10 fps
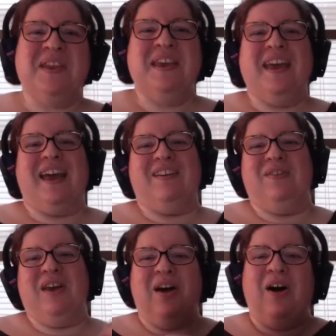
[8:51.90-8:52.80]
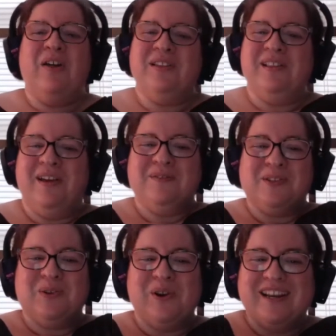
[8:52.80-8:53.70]
I've hit all the love
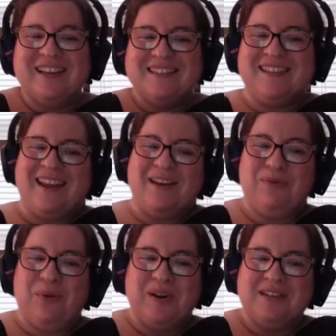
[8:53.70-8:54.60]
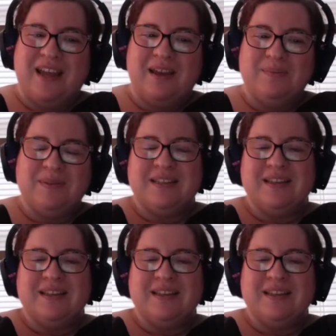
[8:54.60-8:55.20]
stories like 4 times